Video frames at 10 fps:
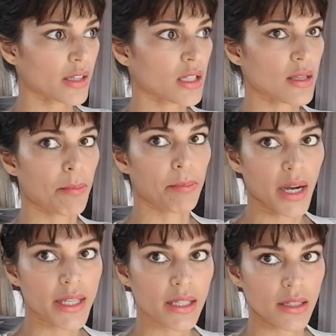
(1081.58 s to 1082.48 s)
like, these are
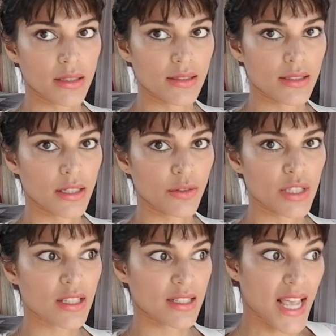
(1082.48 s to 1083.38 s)
bikers, you know,
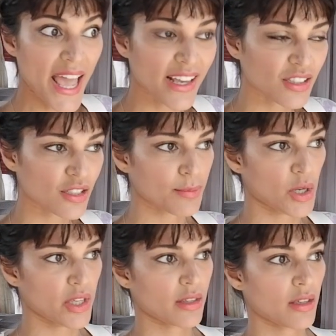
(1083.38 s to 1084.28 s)
these are Texas
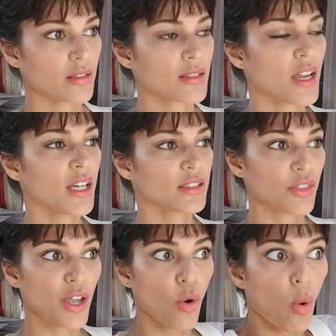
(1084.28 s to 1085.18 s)
bikers, so
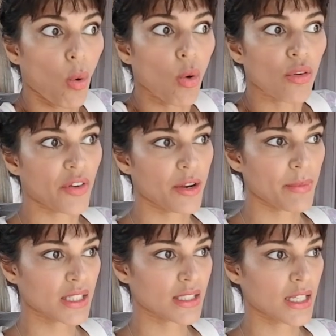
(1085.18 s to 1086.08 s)
they're all very
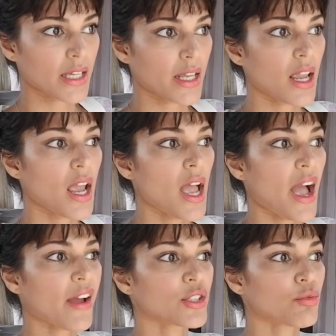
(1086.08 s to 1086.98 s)
masculine.
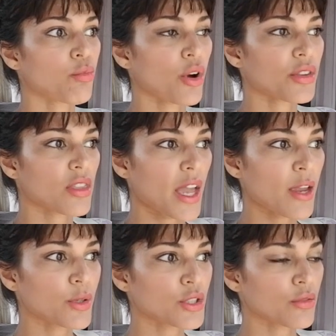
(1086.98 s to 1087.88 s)
And what
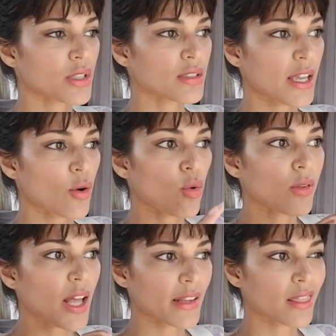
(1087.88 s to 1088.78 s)
they would do is they
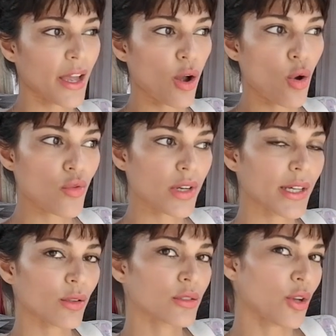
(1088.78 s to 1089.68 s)
all had their own
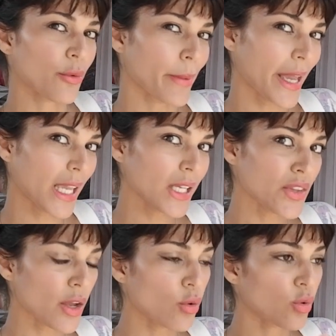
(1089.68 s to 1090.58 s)
little
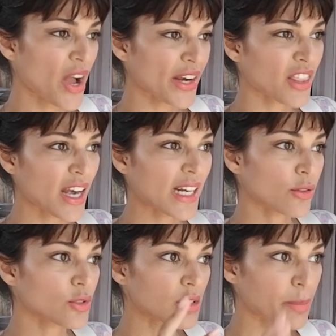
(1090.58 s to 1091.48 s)
domain, they all had their
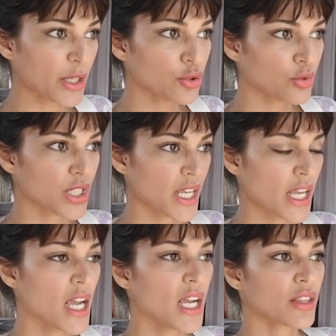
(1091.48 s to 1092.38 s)
little
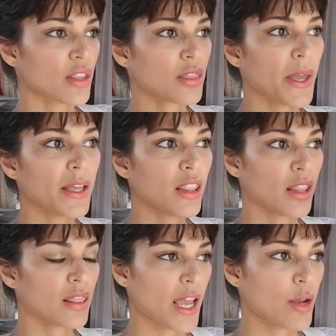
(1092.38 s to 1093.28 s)
specialty, the thing
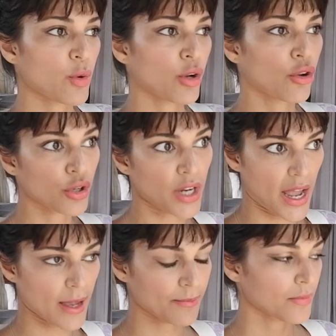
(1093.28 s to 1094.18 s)
that they were good
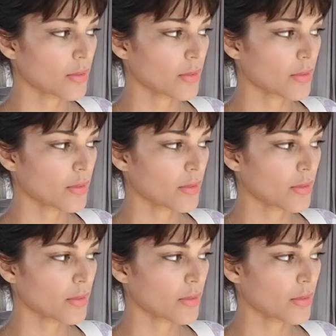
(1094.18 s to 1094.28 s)
at.